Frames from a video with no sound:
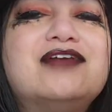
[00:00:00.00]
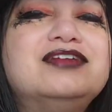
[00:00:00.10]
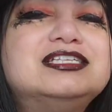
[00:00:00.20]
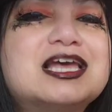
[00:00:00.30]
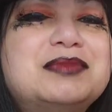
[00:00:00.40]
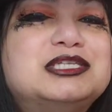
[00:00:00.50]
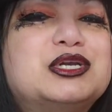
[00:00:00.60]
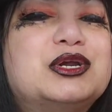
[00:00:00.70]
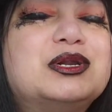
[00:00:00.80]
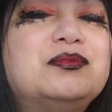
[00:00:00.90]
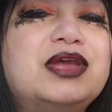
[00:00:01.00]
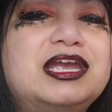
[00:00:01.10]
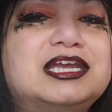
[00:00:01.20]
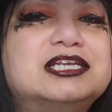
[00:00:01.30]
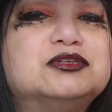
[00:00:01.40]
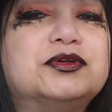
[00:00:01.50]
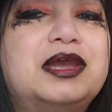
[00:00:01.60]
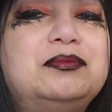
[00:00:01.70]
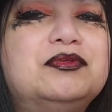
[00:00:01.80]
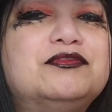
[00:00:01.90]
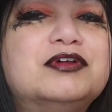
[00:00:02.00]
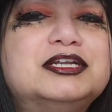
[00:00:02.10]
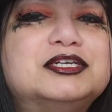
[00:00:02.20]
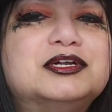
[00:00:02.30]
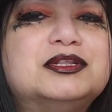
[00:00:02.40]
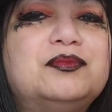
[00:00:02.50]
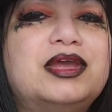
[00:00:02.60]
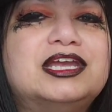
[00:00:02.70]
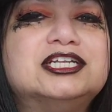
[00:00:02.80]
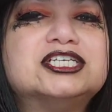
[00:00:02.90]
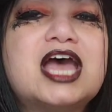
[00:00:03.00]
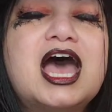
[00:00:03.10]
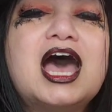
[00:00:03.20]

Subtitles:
every time I turn a page, right before I turn the page,